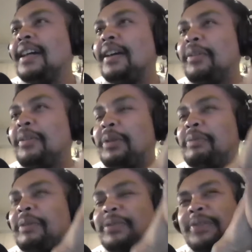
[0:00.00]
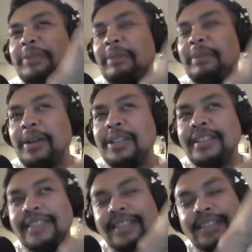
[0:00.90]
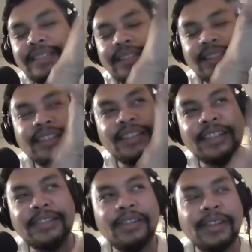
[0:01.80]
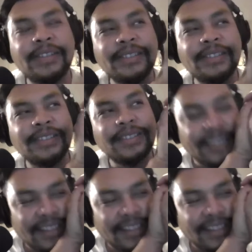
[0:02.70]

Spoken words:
when I was doing my projects in grad school,